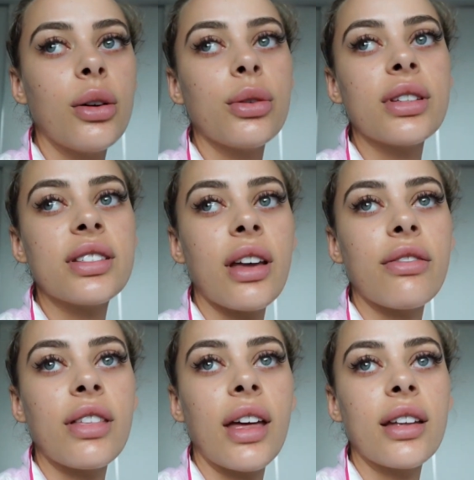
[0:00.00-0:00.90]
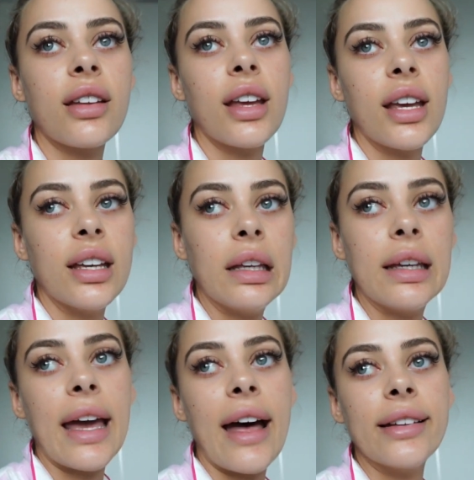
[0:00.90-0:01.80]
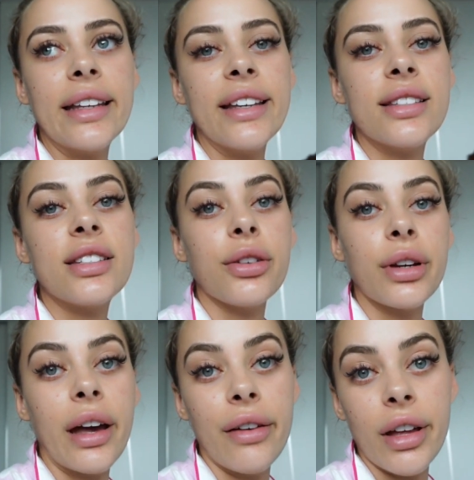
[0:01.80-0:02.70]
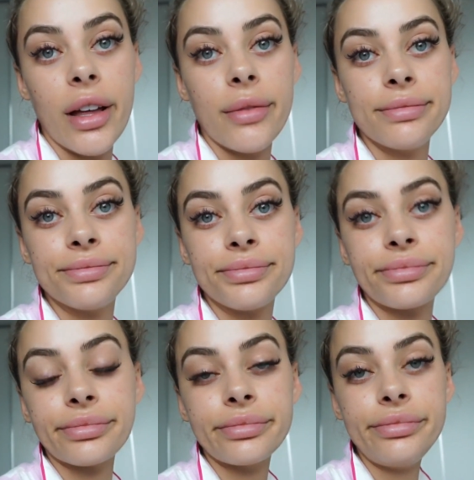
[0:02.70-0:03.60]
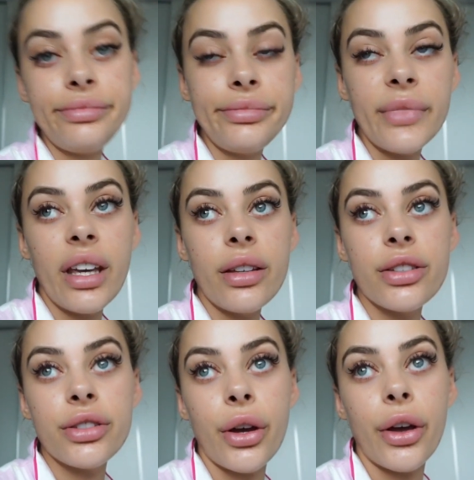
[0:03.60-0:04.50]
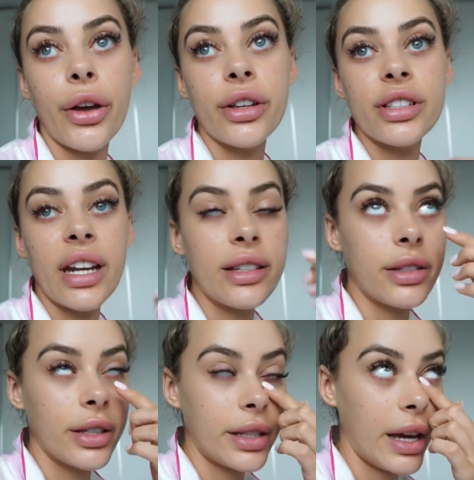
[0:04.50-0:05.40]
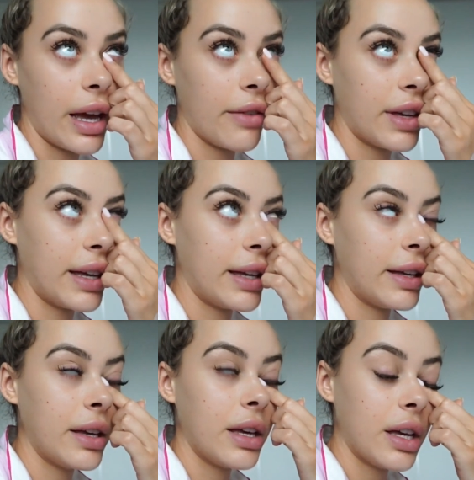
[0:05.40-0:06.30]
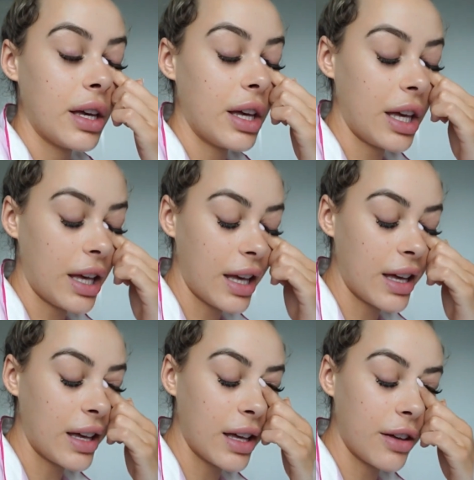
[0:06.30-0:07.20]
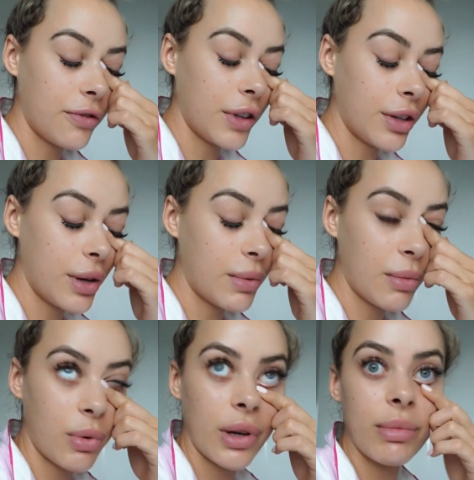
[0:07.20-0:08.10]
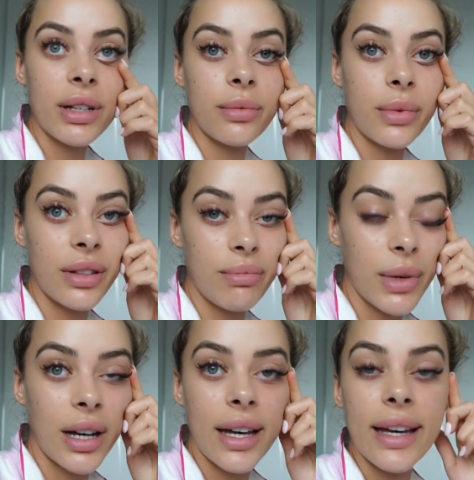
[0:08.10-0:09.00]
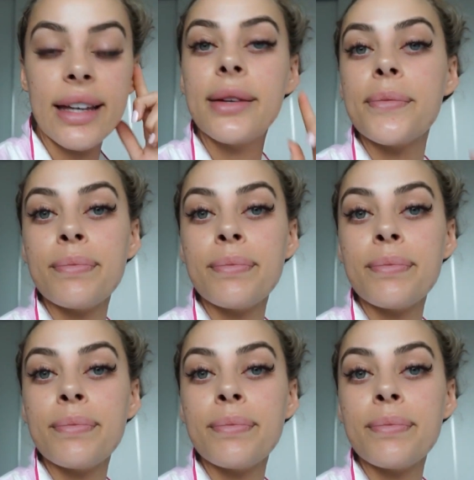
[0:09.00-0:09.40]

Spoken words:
all the stuff that your gal needs to recover. So today's Thursday. I have a follow-up appointment with my...